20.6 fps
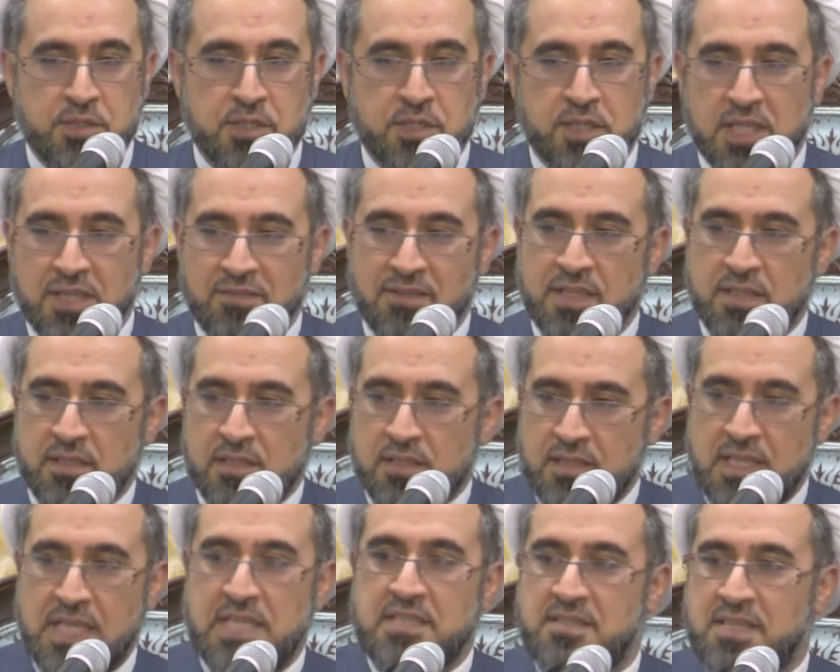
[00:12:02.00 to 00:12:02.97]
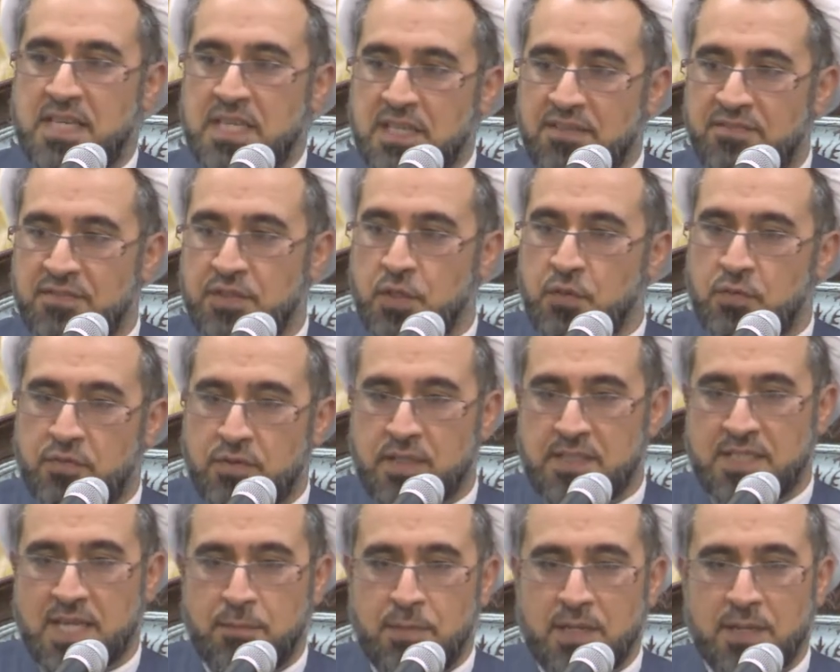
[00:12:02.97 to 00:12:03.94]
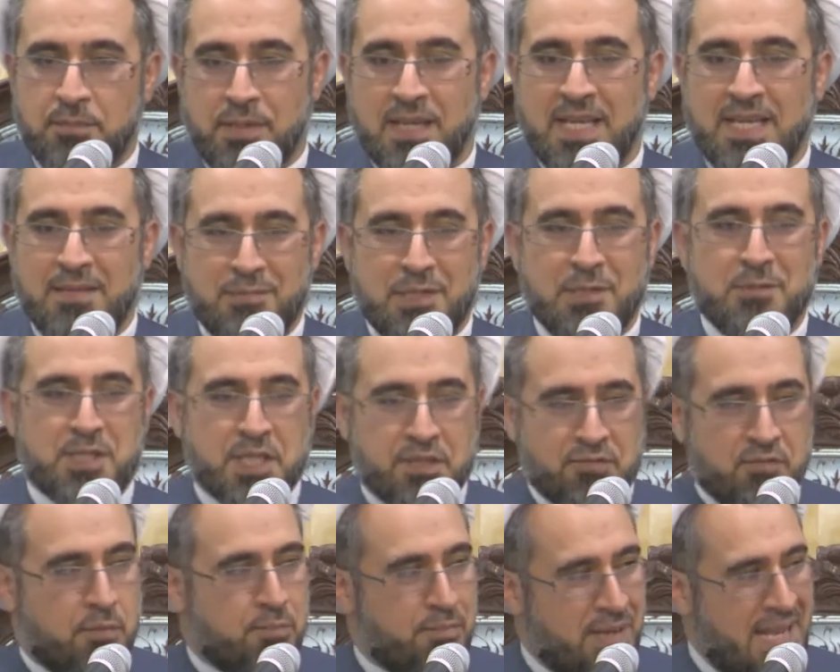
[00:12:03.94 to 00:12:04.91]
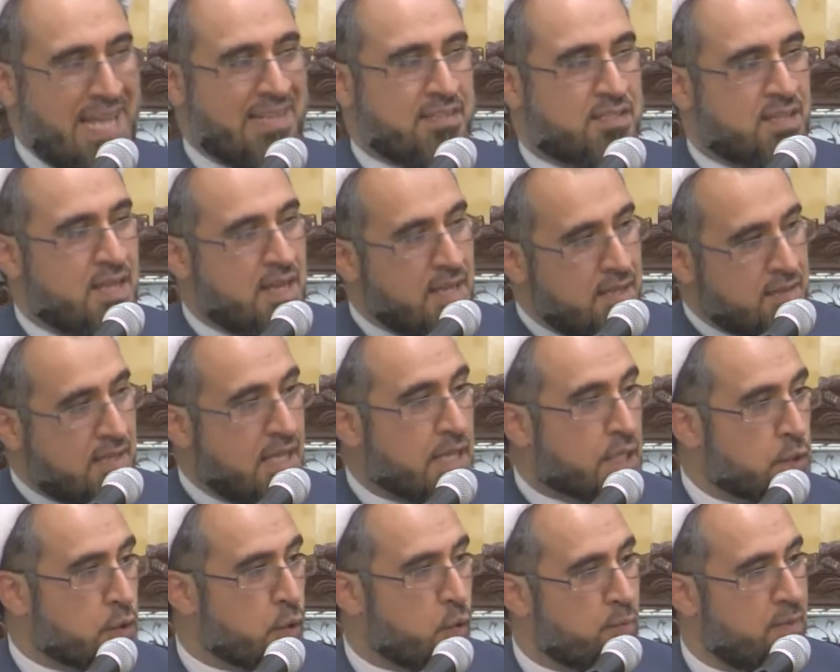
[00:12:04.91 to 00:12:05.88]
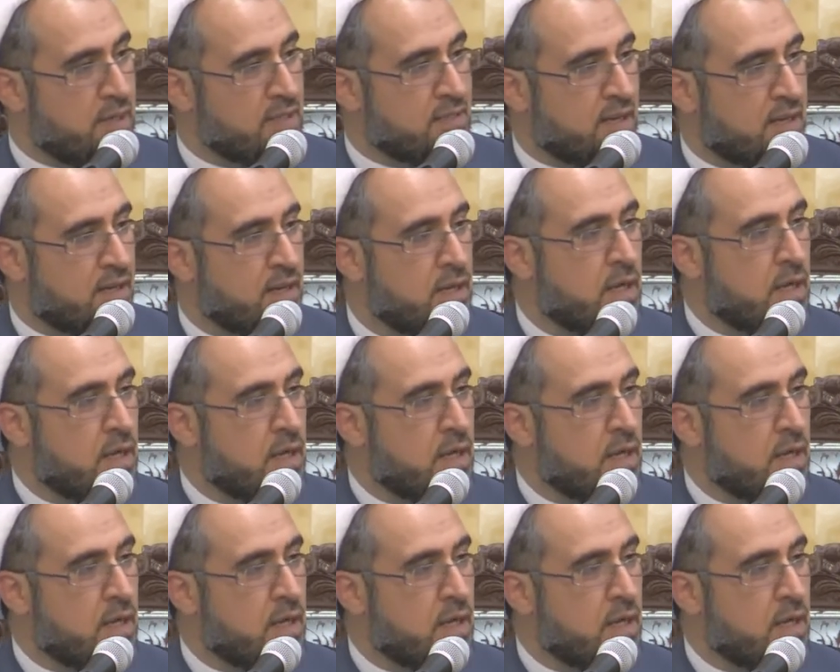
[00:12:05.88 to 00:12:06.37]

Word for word: Even they say if you, for example, play music for plants, they grow better.